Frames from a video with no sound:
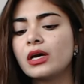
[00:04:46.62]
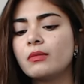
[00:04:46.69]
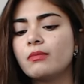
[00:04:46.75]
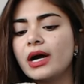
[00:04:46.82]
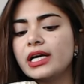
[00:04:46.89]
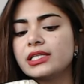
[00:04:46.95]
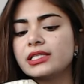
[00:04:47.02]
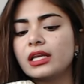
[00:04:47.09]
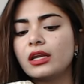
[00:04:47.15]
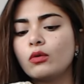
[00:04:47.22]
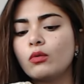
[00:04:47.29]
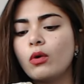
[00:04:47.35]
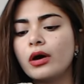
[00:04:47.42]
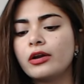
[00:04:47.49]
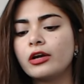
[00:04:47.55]
micellar
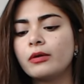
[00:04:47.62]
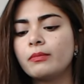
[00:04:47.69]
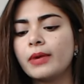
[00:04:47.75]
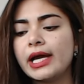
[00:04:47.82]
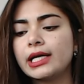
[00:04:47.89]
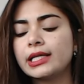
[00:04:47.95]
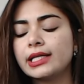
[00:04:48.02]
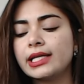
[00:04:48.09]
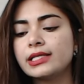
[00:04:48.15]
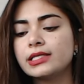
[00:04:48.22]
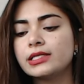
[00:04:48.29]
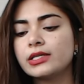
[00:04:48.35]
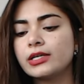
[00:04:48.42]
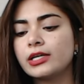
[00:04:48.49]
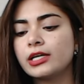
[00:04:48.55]
water, my
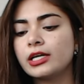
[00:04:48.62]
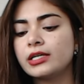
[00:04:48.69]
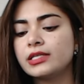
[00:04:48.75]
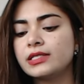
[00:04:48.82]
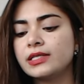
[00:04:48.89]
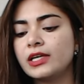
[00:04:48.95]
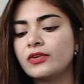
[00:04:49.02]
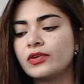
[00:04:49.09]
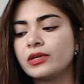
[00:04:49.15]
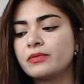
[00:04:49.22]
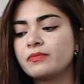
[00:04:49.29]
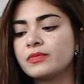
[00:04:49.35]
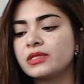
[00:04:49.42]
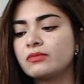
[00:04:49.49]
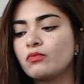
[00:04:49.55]
cleanser,
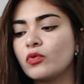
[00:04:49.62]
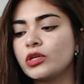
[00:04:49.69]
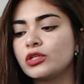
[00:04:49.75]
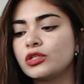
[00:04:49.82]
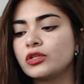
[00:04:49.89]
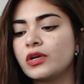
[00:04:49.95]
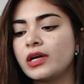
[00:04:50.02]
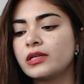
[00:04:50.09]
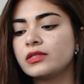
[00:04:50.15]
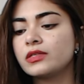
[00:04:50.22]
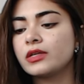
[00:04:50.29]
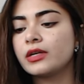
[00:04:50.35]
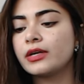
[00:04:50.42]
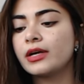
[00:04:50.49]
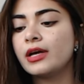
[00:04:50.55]
serums,
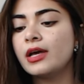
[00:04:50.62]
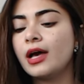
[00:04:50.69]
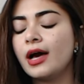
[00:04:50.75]
moisturizer,